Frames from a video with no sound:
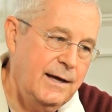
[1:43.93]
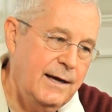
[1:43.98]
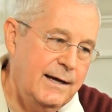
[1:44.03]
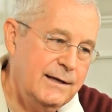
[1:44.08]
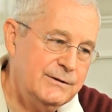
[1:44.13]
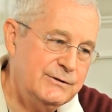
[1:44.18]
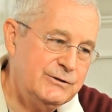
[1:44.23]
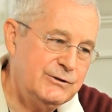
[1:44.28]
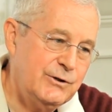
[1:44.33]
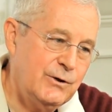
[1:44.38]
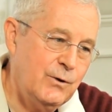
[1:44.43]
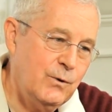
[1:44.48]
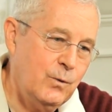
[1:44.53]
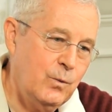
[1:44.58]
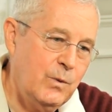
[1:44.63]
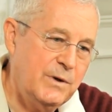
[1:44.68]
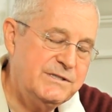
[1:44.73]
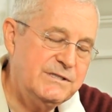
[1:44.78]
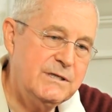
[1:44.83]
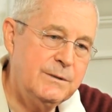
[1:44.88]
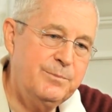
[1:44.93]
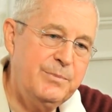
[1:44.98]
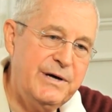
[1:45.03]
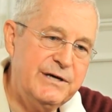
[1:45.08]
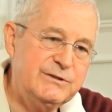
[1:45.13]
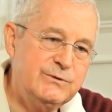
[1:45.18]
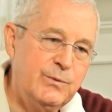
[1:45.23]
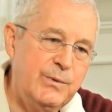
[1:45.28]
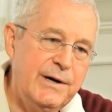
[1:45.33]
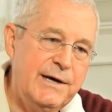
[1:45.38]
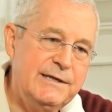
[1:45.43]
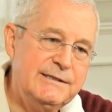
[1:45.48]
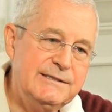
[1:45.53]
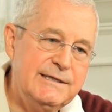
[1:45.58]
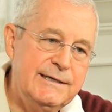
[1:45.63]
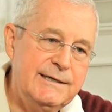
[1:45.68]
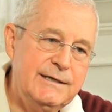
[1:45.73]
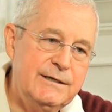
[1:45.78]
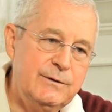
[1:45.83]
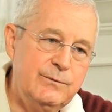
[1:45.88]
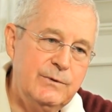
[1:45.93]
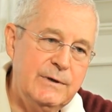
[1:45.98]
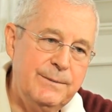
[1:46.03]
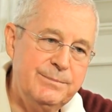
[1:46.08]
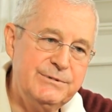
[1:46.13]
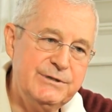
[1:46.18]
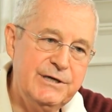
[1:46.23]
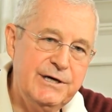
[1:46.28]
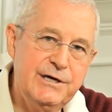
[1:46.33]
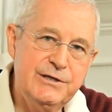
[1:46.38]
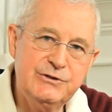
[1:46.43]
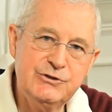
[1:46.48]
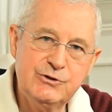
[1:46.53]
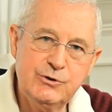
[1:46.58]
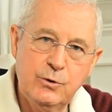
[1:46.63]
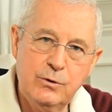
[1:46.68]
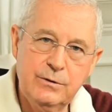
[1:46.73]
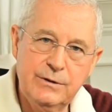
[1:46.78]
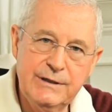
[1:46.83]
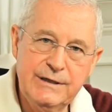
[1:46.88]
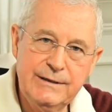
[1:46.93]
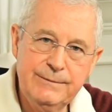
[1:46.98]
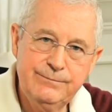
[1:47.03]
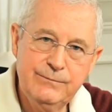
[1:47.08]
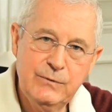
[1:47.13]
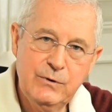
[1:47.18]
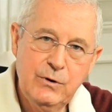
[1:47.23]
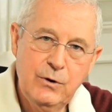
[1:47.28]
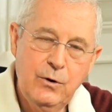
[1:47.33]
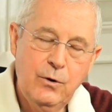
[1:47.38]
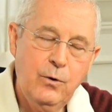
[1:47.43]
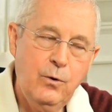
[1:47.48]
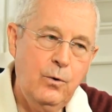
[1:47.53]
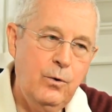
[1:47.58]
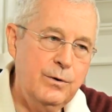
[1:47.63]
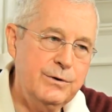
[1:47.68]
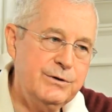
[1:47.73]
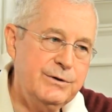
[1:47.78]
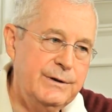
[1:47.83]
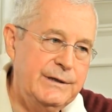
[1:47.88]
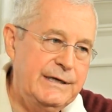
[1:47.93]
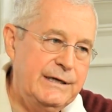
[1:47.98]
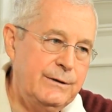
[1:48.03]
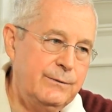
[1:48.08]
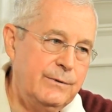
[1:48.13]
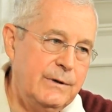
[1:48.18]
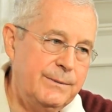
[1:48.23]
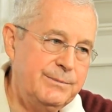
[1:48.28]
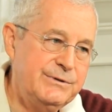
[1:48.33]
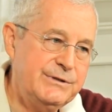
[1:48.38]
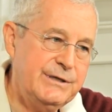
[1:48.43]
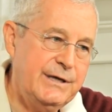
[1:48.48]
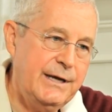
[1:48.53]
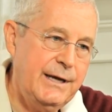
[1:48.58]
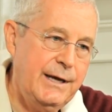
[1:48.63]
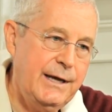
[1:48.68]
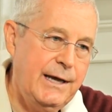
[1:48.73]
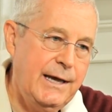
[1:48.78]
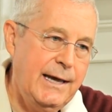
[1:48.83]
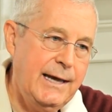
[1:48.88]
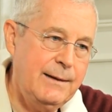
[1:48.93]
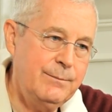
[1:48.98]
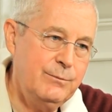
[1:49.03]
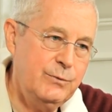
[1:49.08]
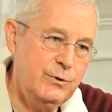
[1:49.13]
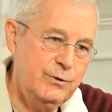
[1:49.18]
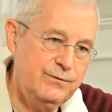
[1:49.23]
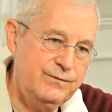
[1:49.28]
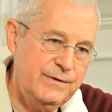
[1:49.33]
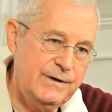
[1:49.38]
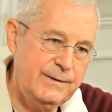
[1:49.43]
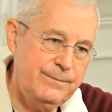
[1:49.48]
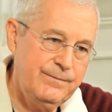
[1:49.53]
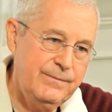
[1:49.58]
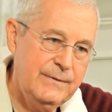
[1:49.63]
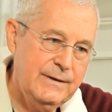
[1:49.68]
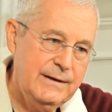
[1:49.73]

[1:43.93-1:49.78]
And so what's the best way to interrupt a story or to interrupt a movie?